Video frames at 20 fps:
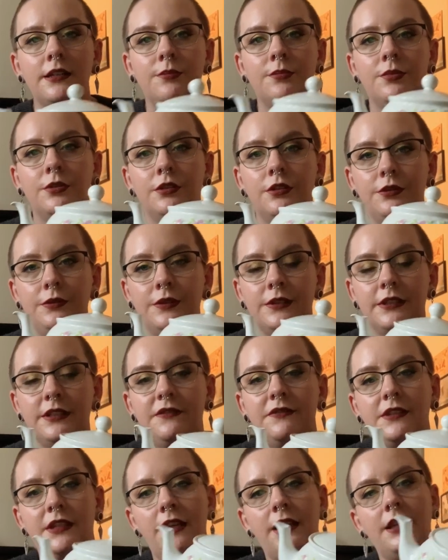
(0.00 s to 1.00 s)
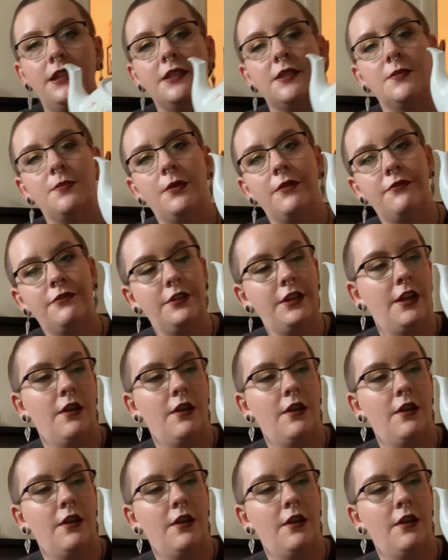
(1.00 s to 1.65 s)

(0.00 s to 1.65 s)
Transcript: to put loose leaf teas, but for now